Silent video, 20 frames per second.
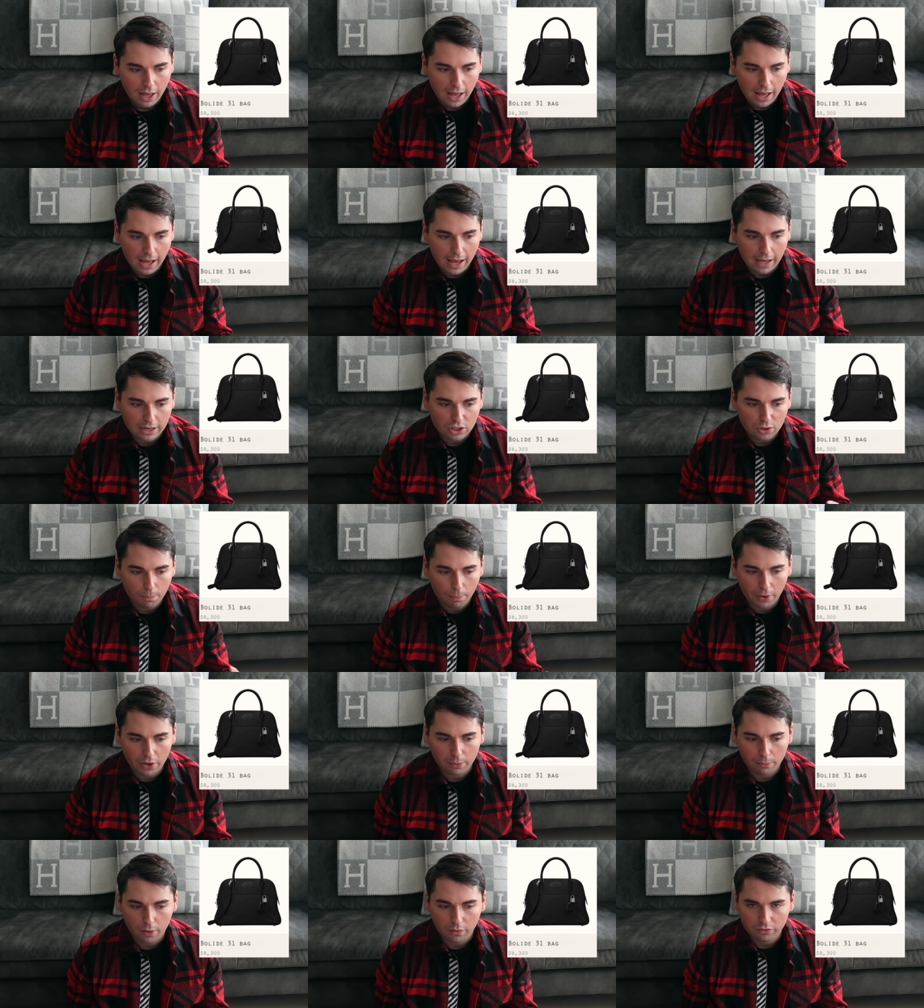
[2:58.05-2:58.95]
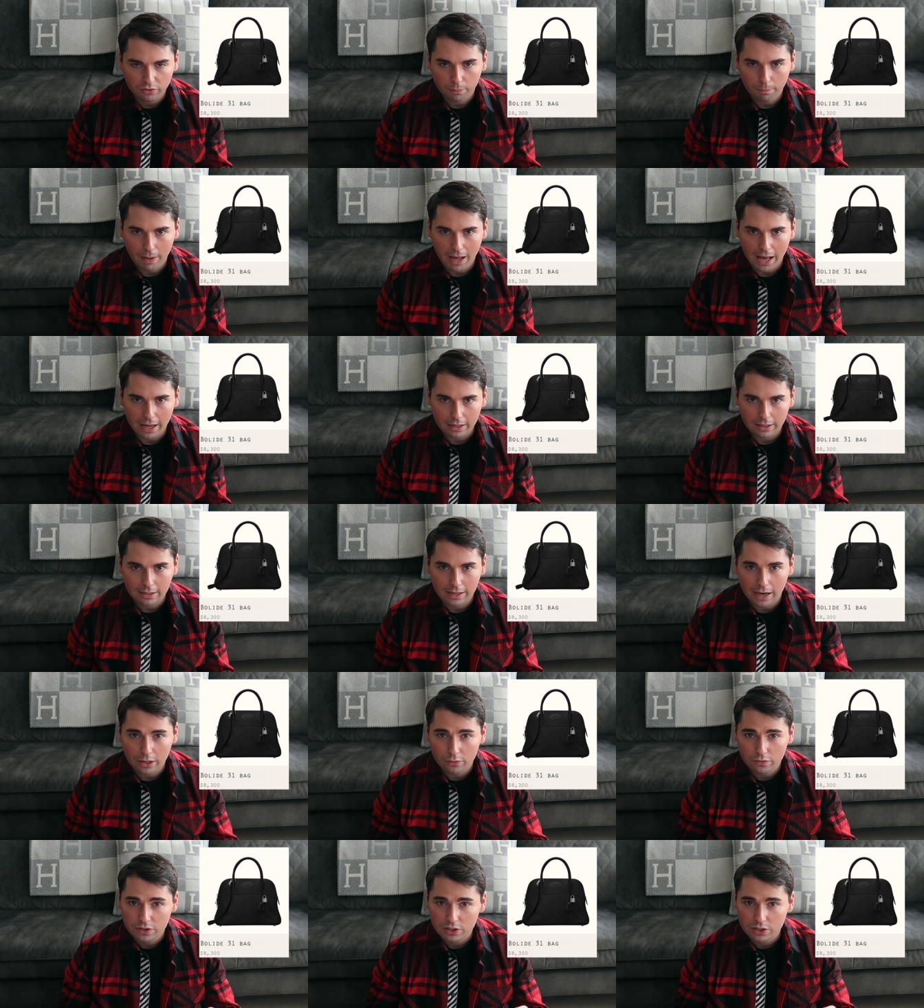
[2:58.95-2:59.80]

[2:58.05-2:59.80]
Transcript: and the bottom of the bag kind of